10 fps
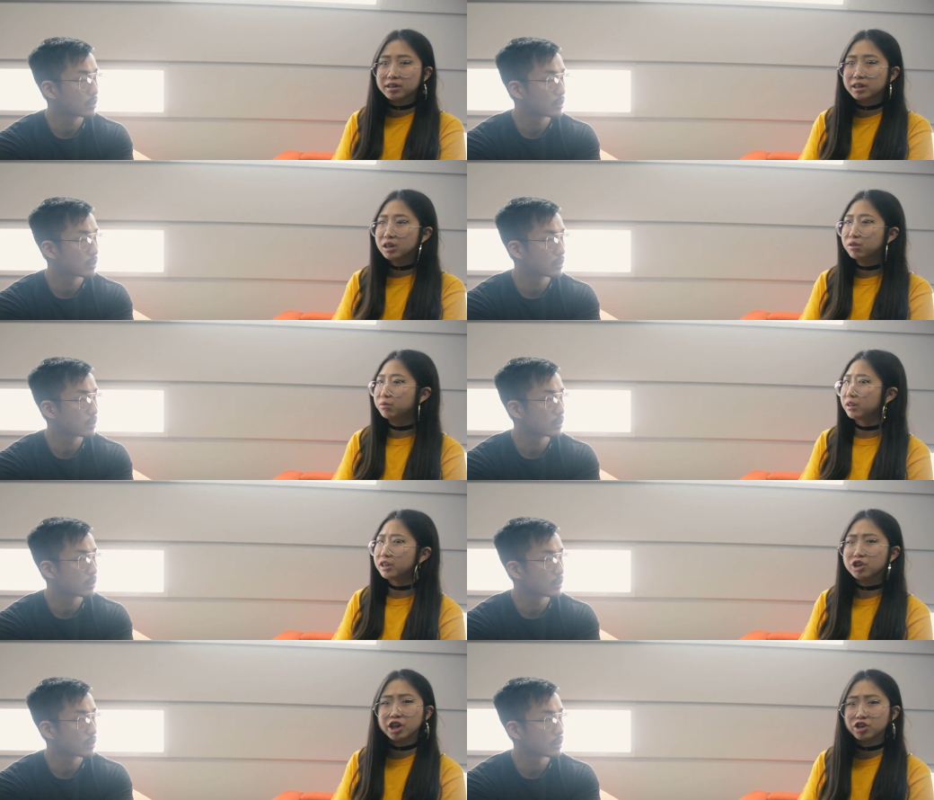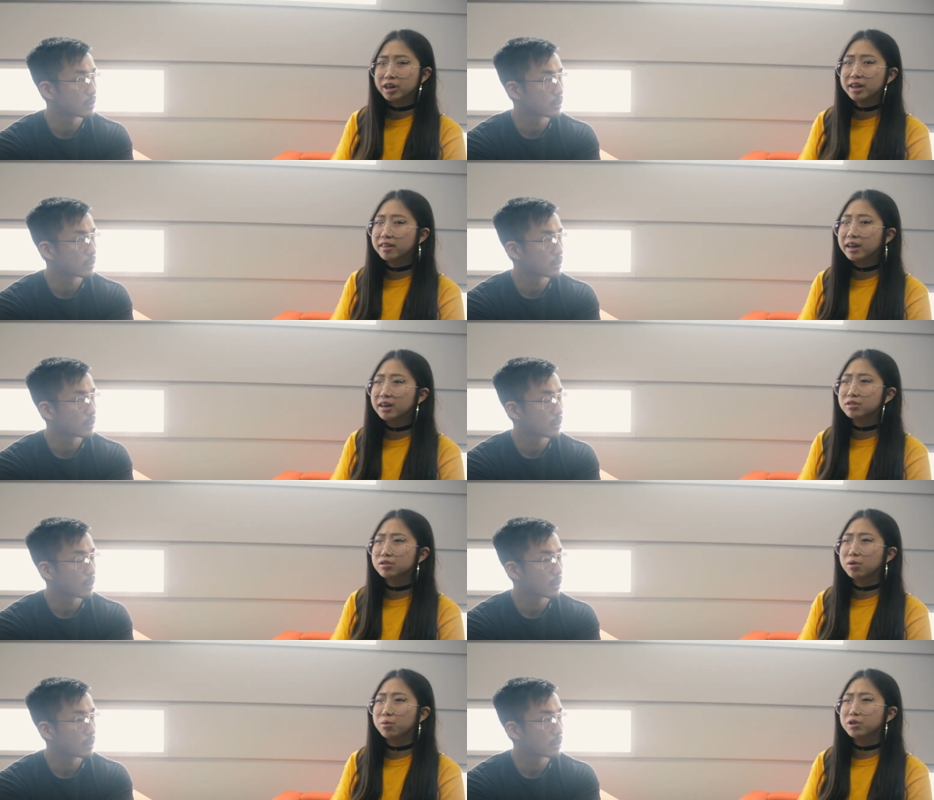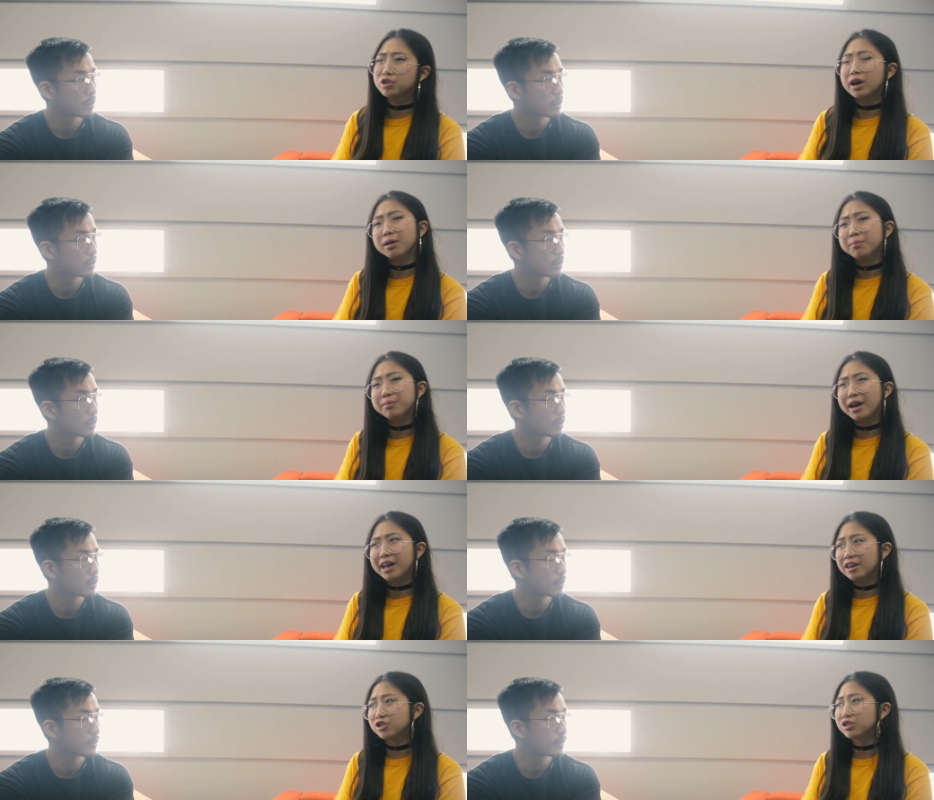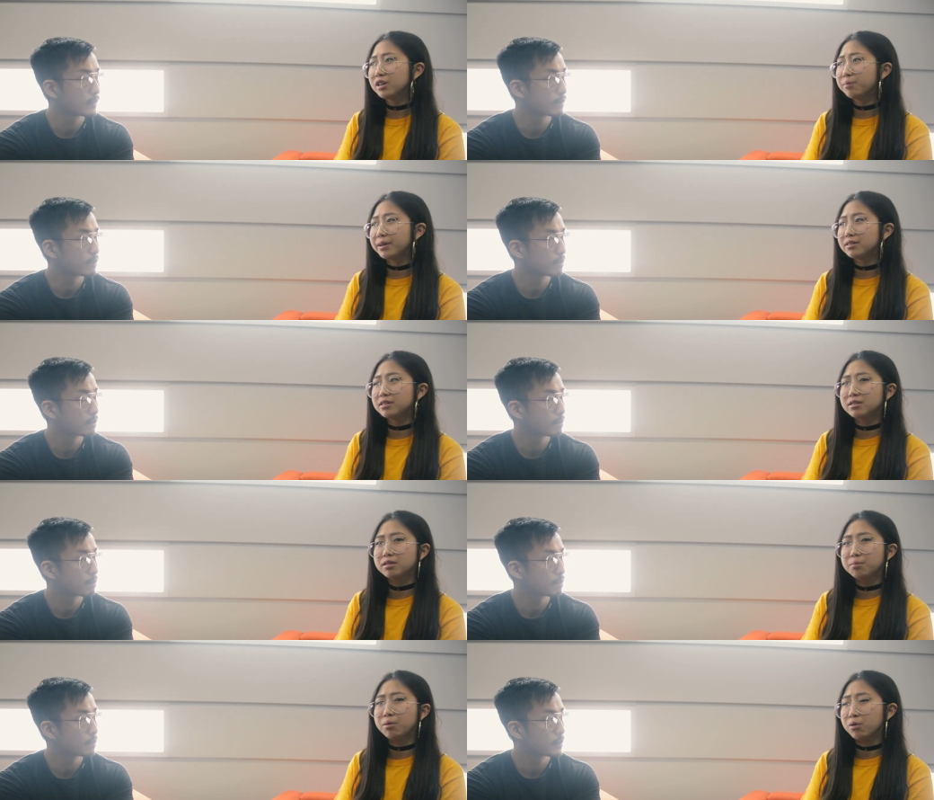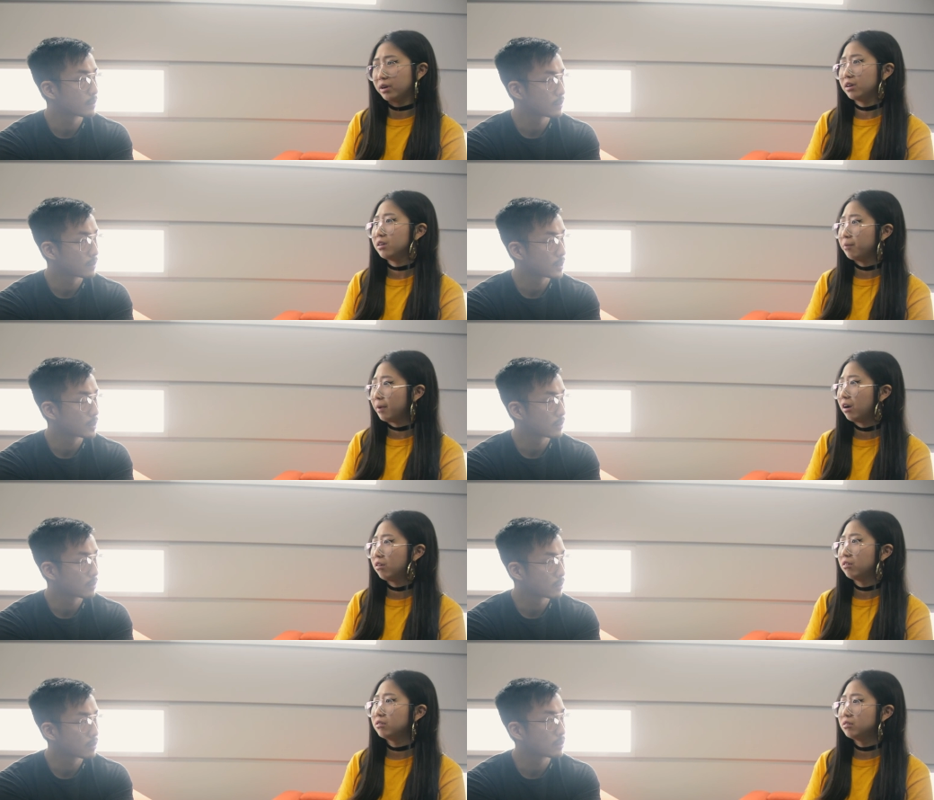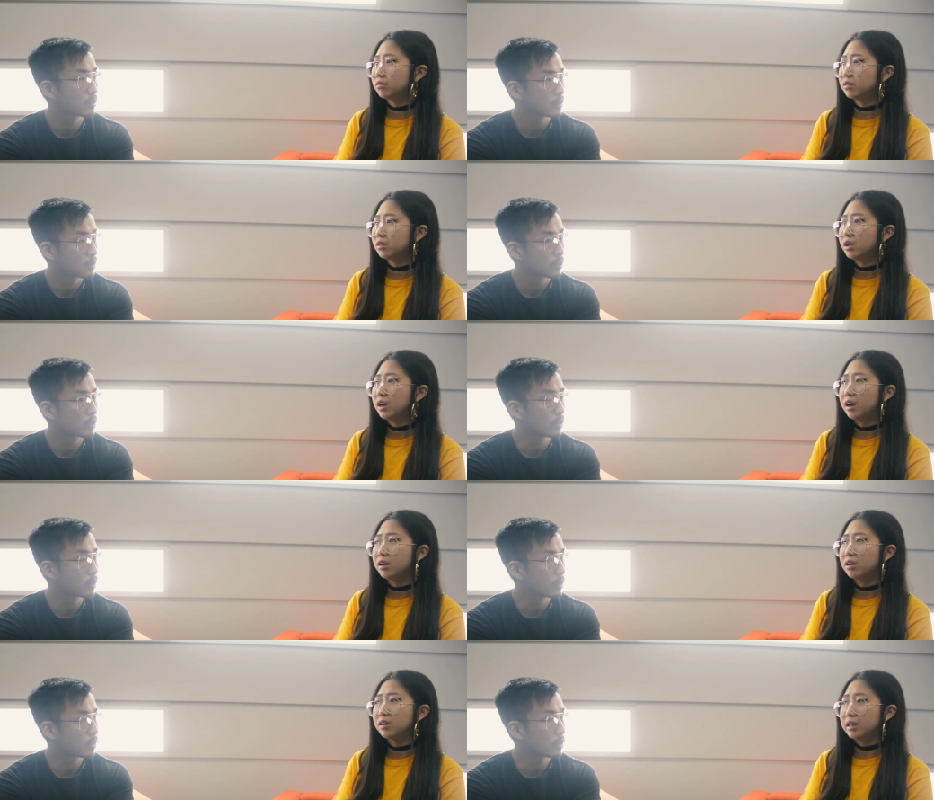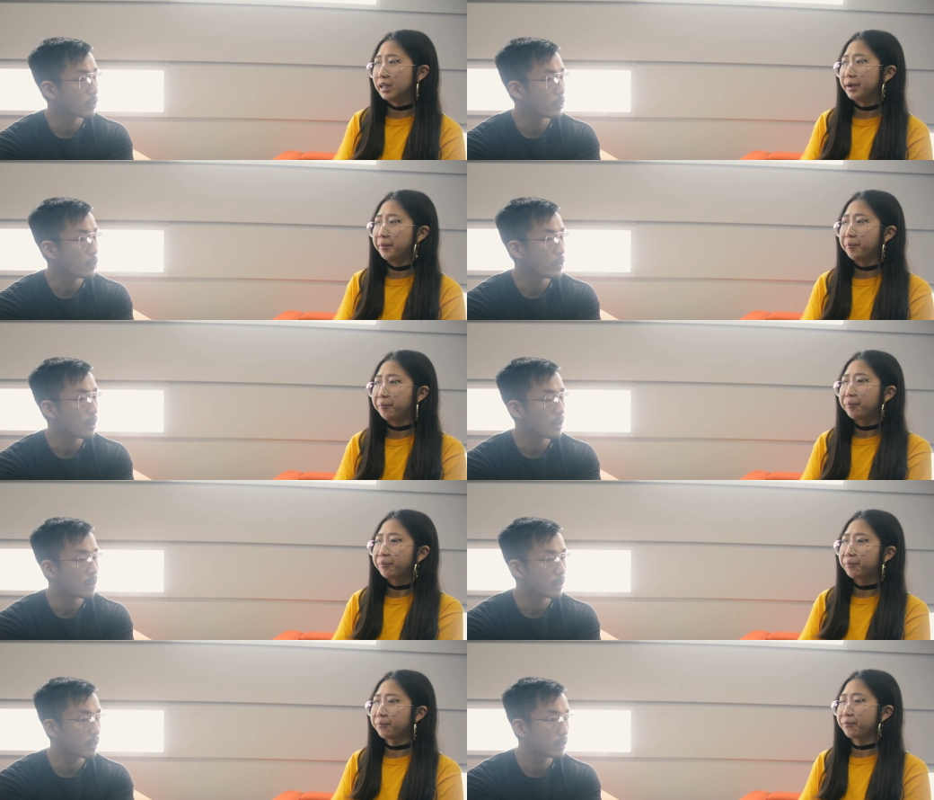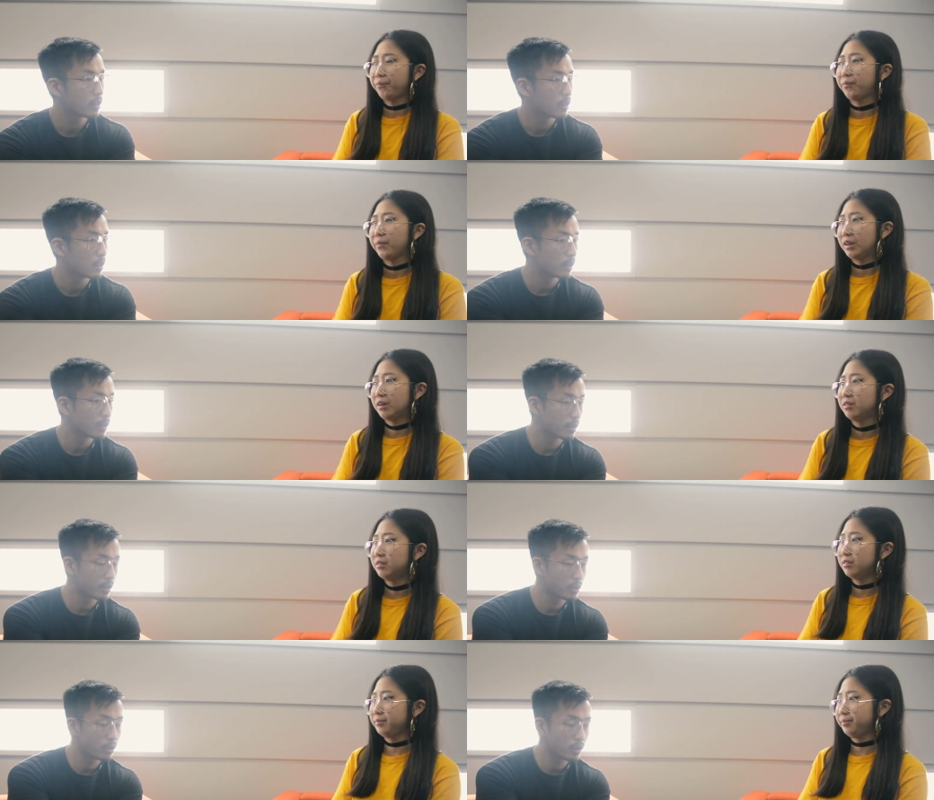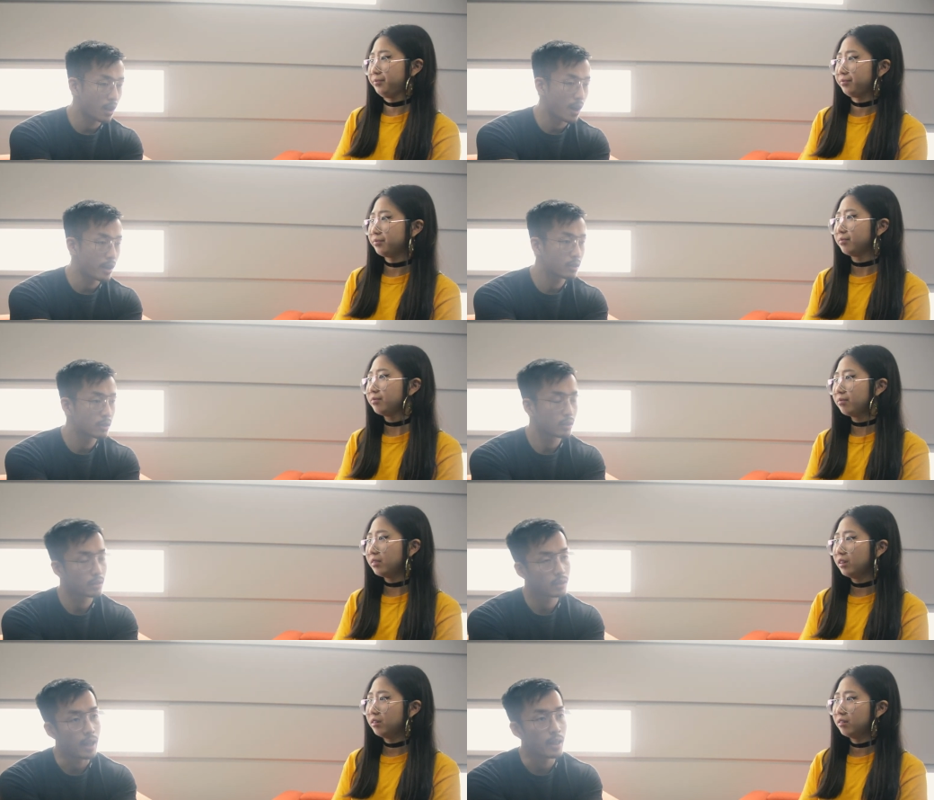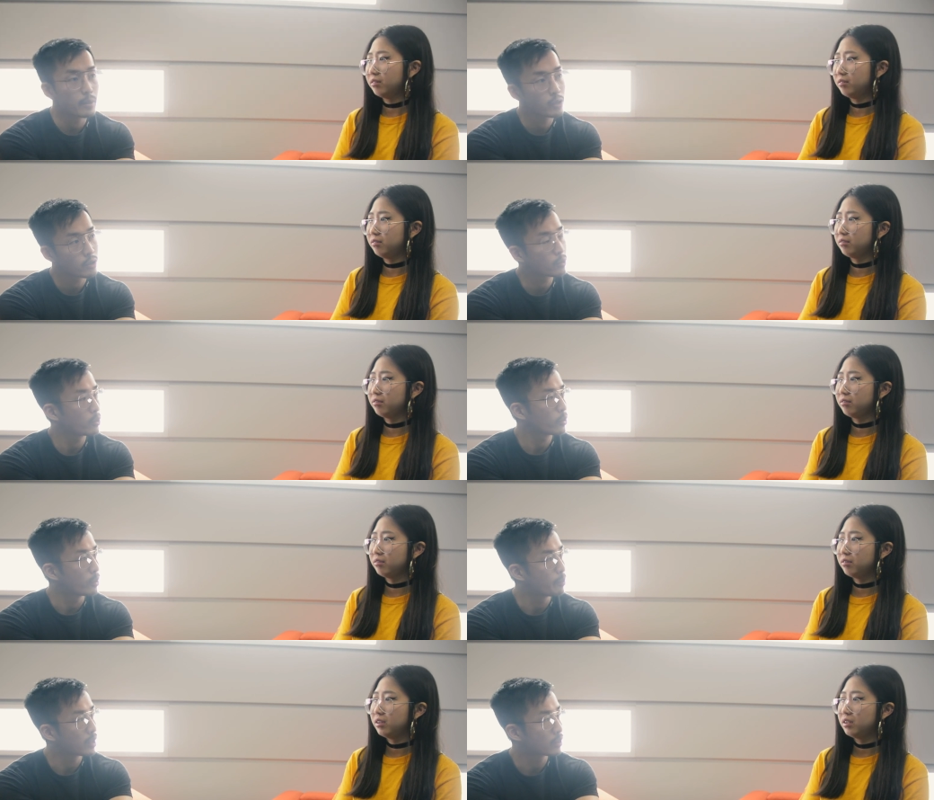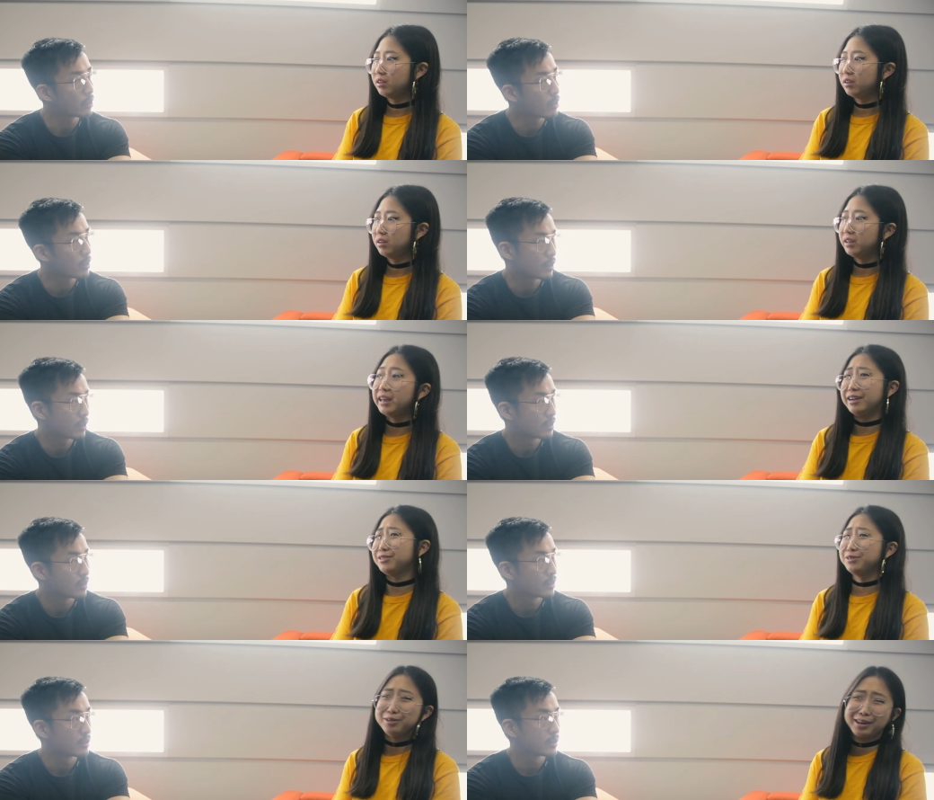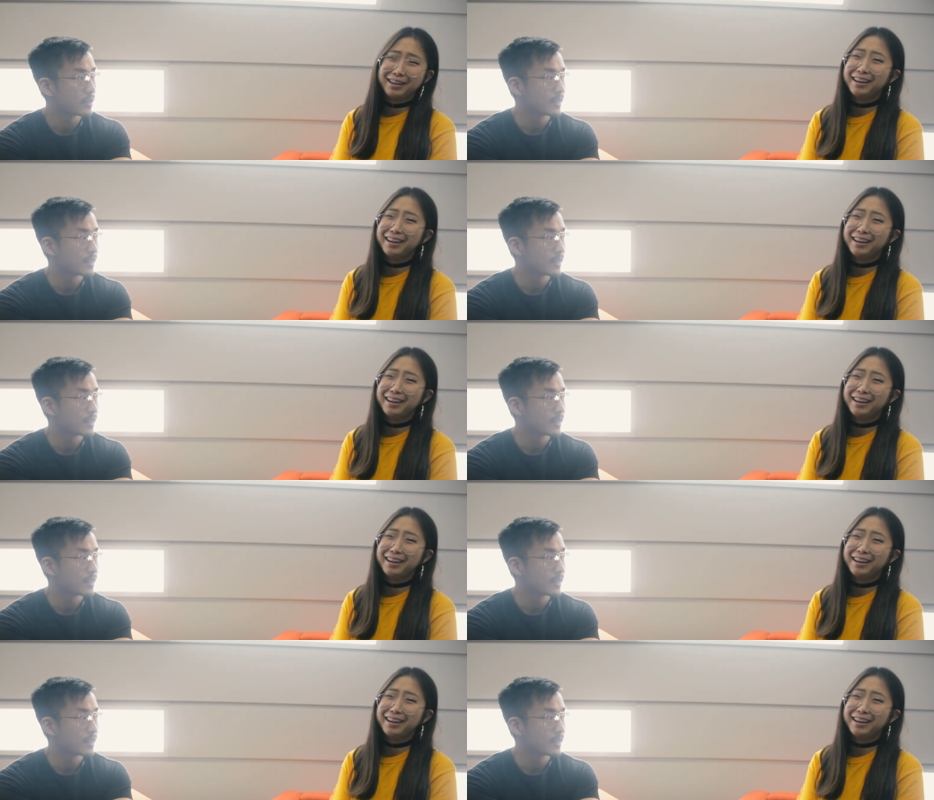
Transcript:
Speaker 1: didn't really change anything so which i'm actually a bit disappointed about
Speaker 2: so uh high elementary school you were picked on yeah
Speaker 1: dude